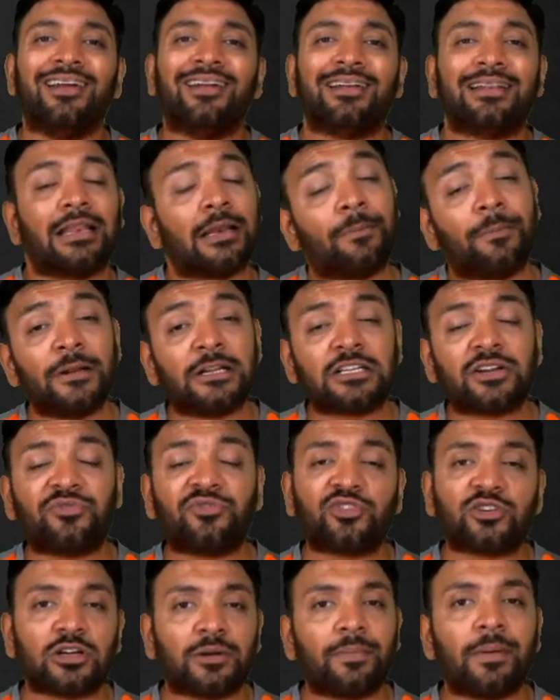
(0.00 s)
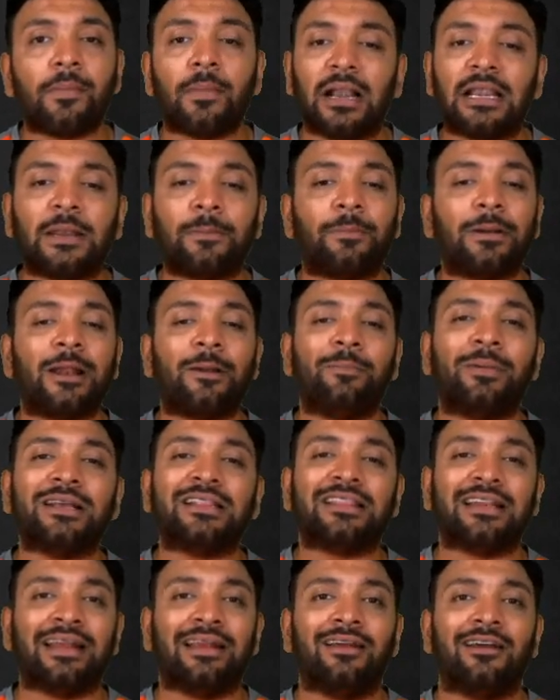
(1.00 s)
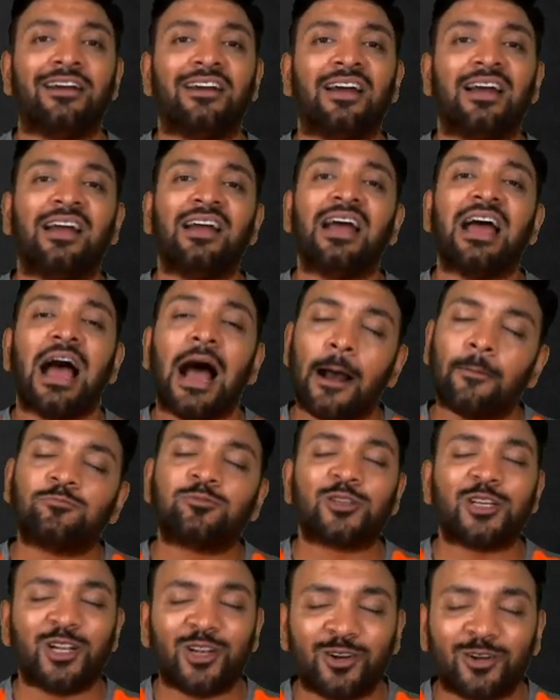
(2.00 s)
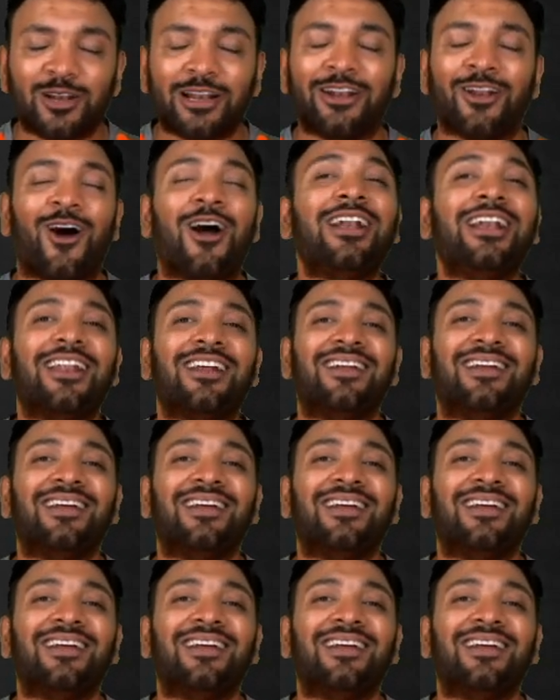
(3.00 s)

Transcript: Triple shift should be multiplied by 3. Absolutely not.